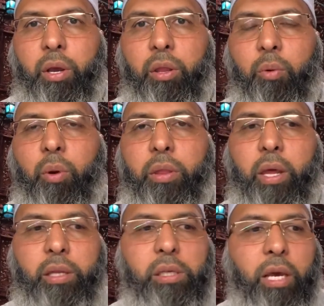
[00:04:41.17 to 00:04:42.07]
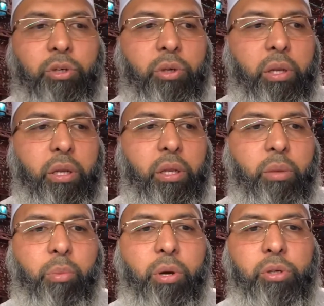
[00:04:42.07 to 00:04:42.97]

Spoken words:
the one that is actually leading the prayer.